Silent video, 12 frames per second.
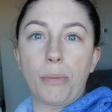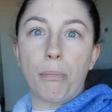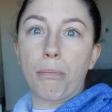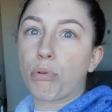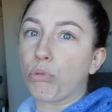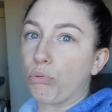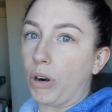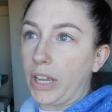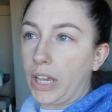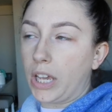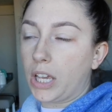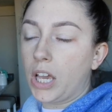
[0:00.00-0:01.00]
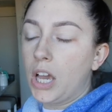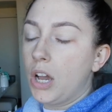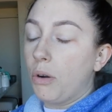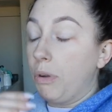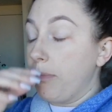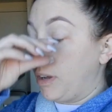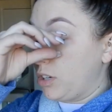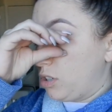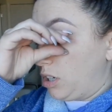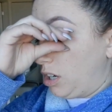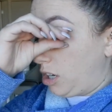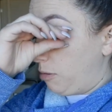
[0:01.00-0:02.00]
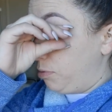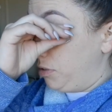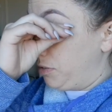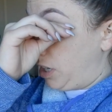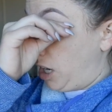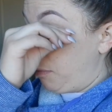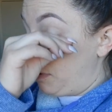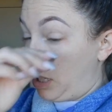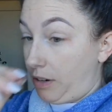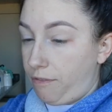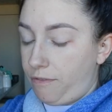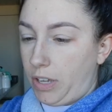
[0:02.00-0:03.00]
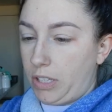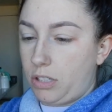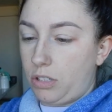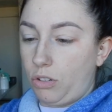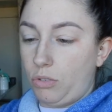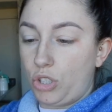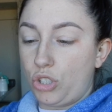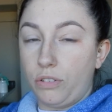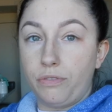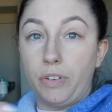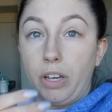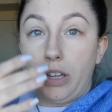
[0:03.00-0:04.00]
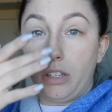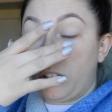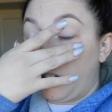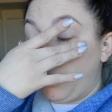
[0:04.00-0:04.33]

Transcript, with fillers: I'm praying. We measured it a couple of times that it fits, so it should fit.